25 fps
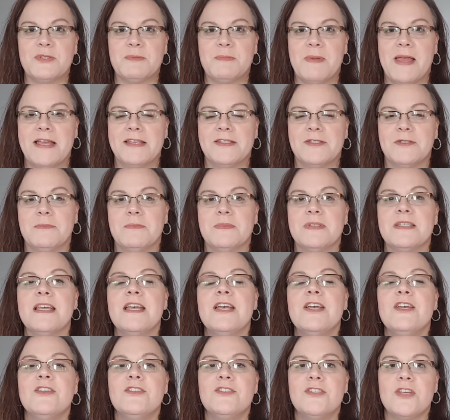spasms.
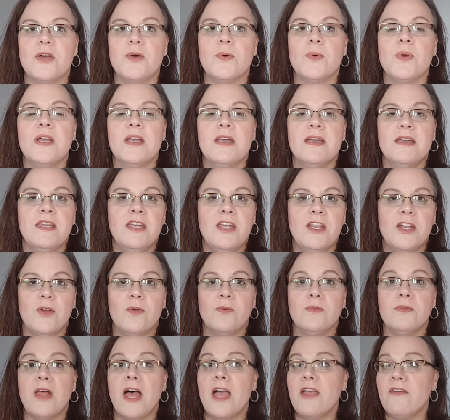So,
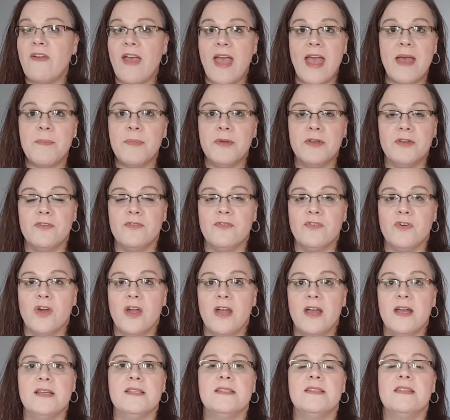life happened for
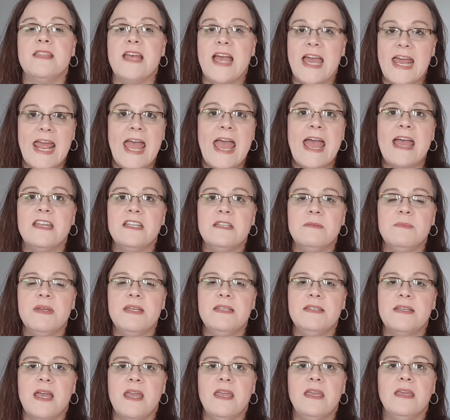us. That had to be
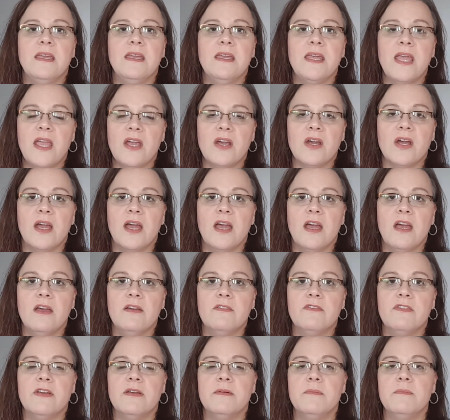taken care
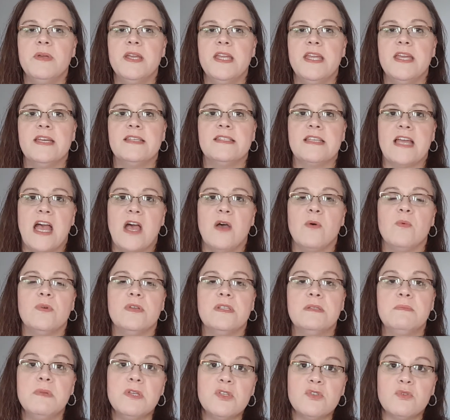of because I
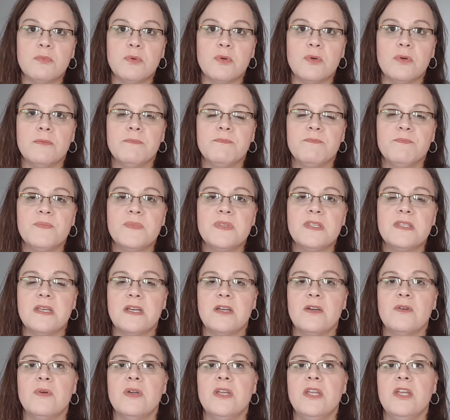was miserable.
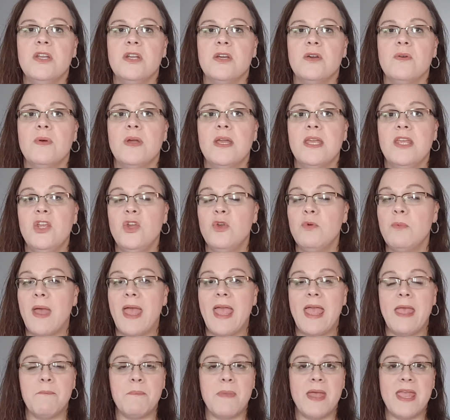So, you
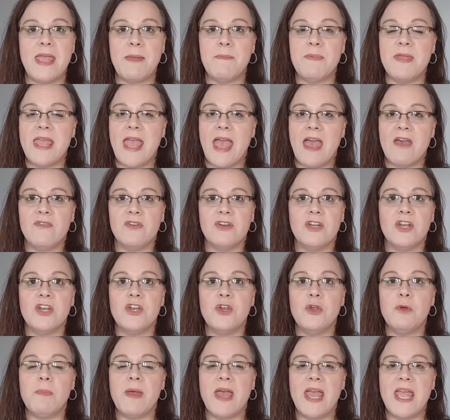may be having a
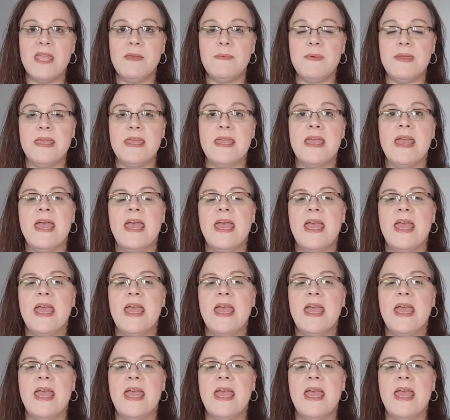new baby